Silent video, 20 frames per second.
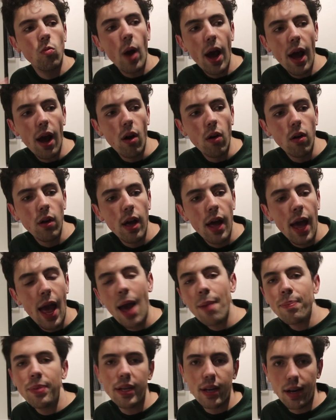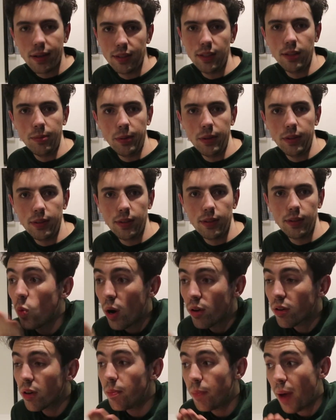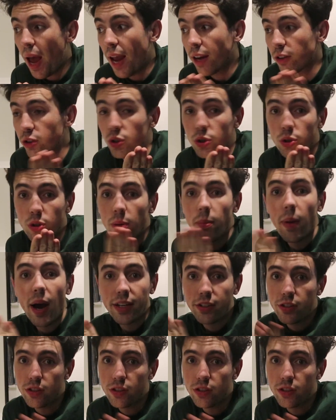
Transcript: Wow, happy customers. Welcome back to my